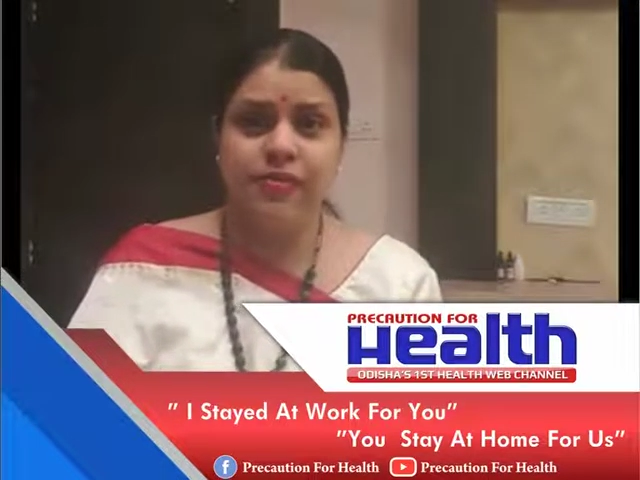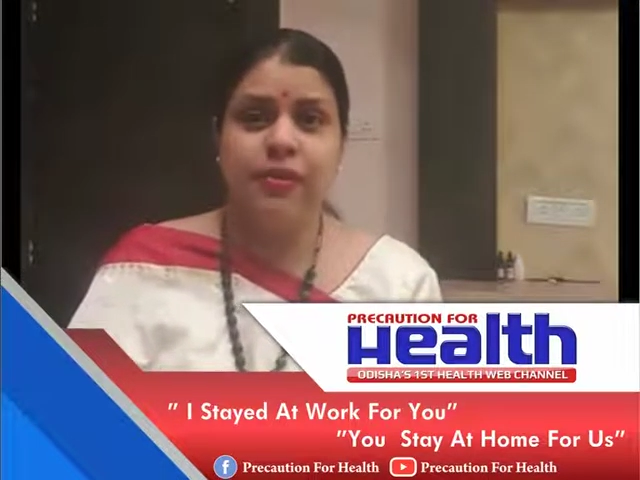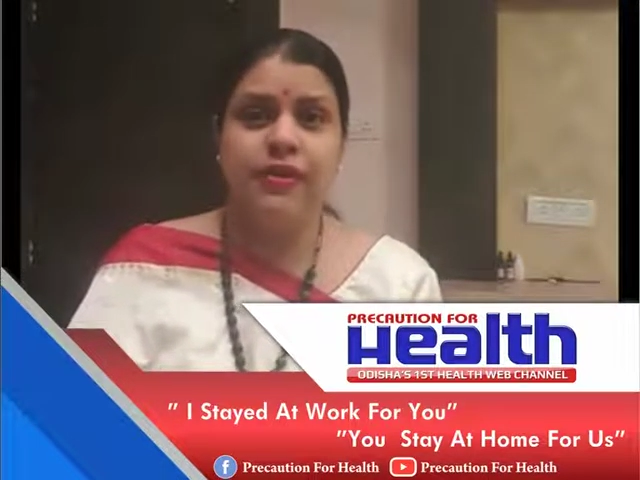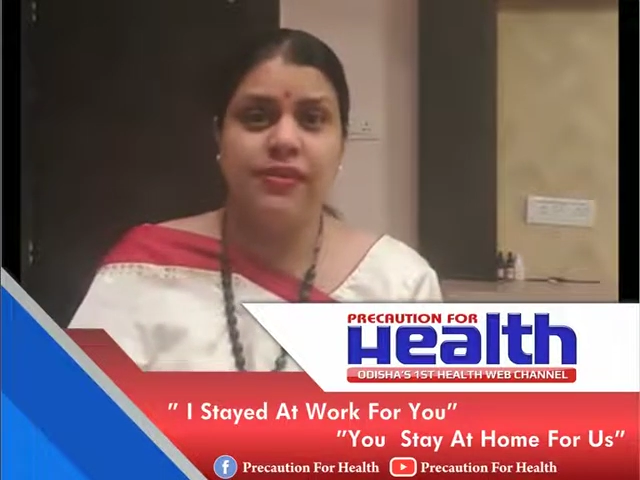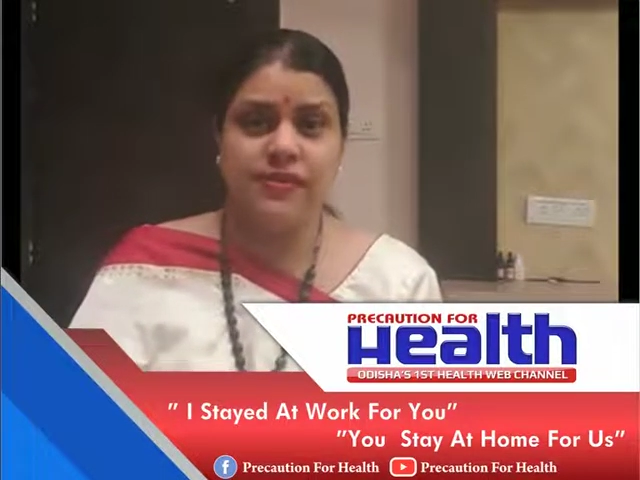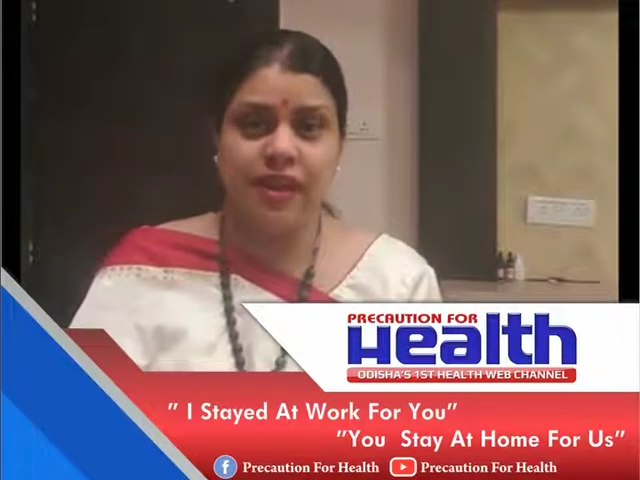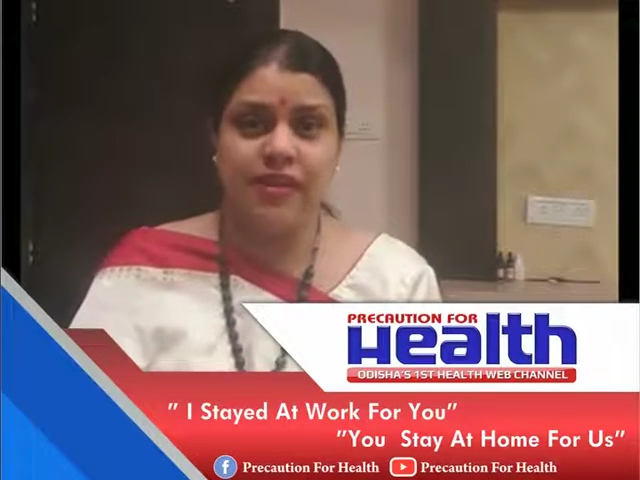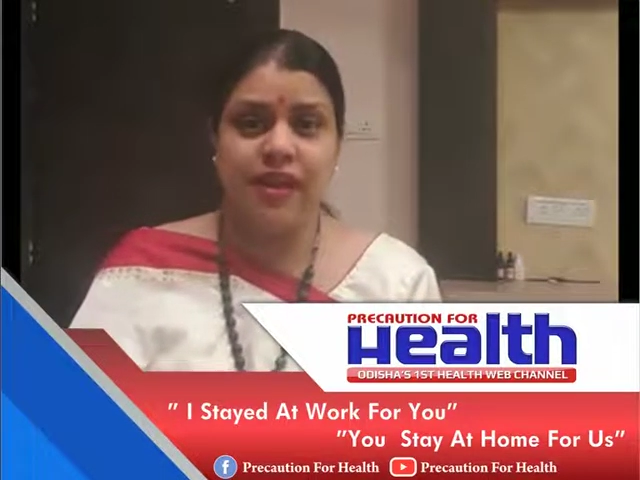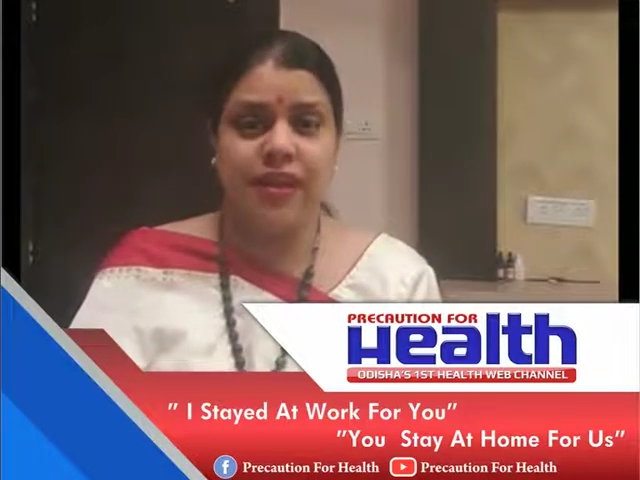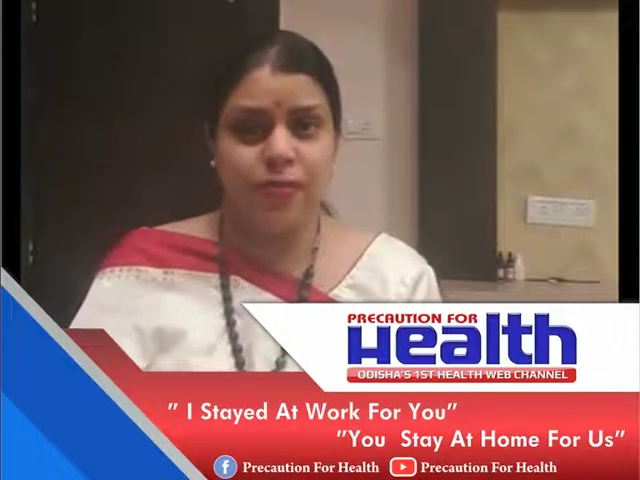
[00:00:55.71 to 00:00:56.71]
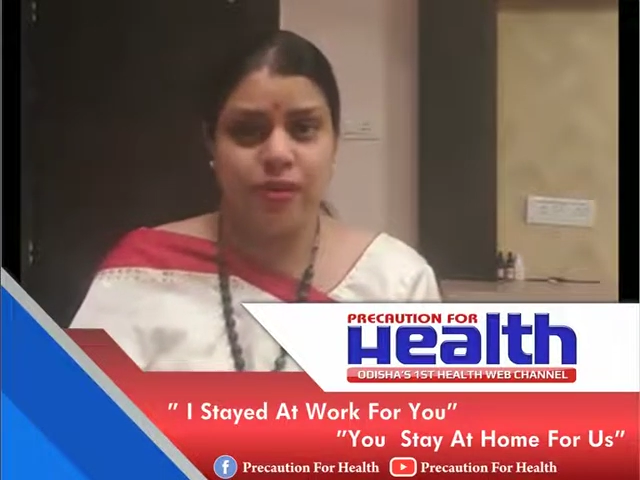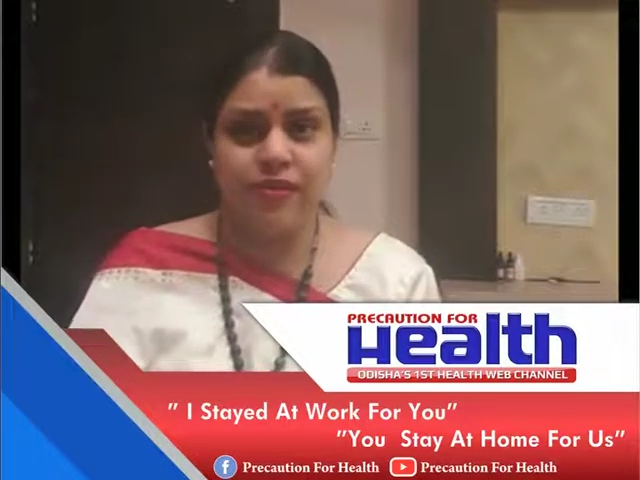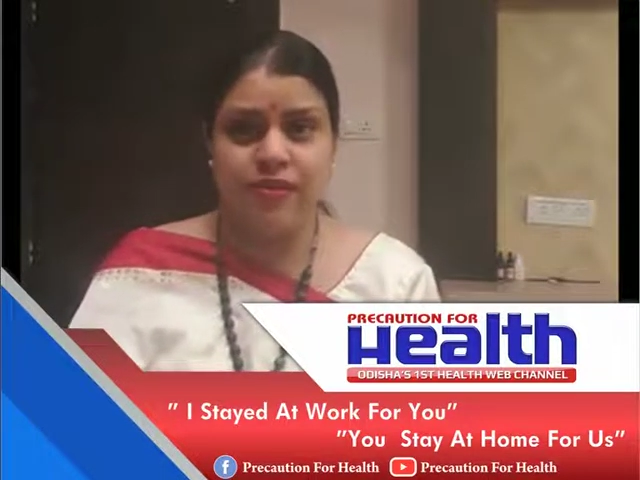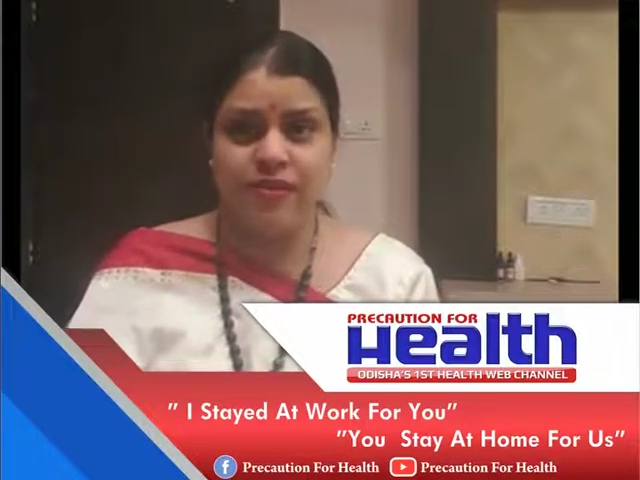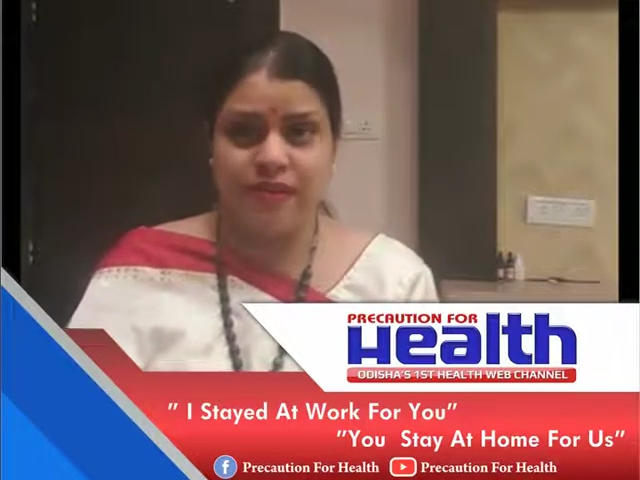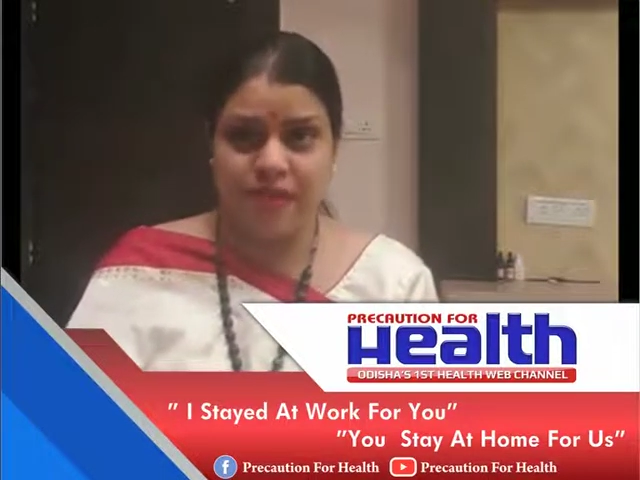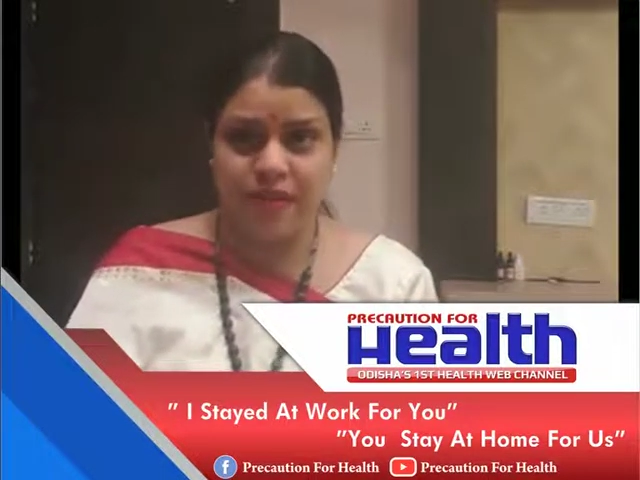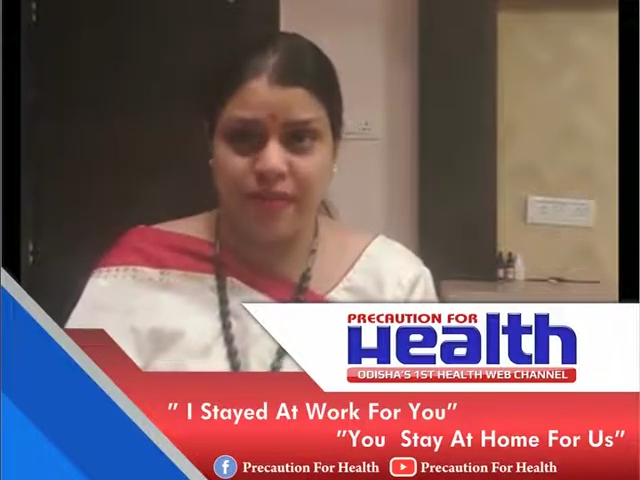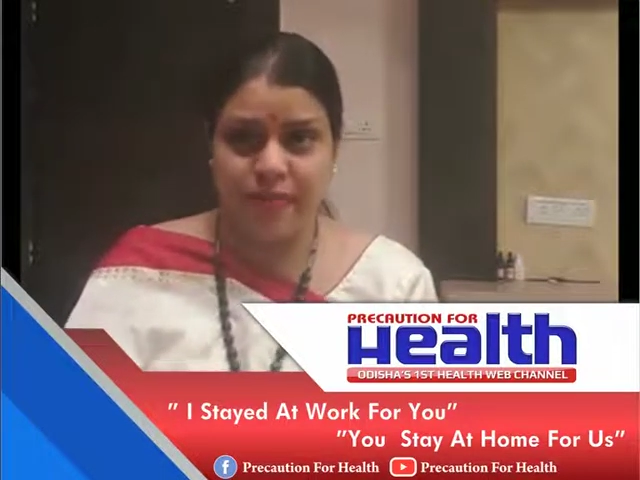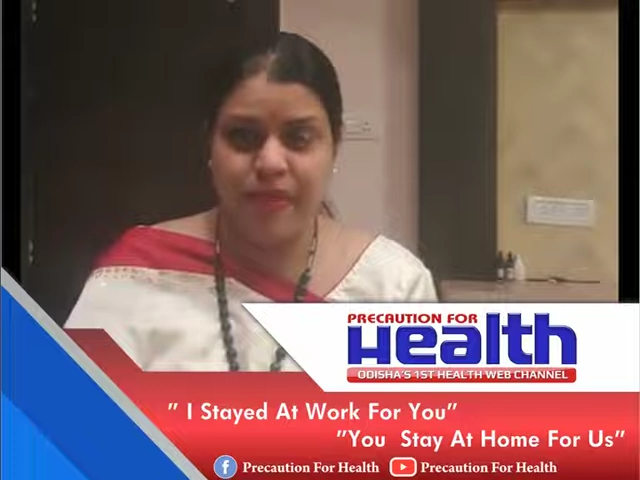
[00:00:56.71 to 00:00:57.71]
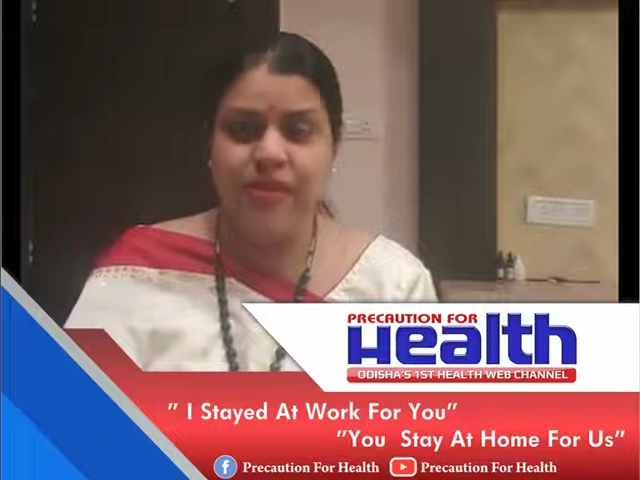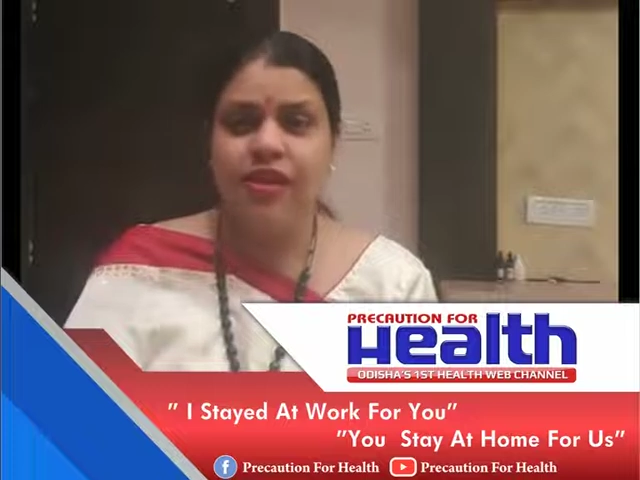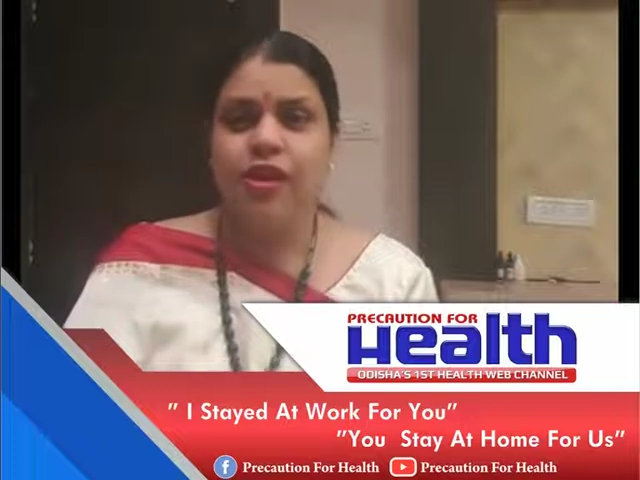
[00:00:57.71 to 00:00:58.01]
by the state as well as the central government.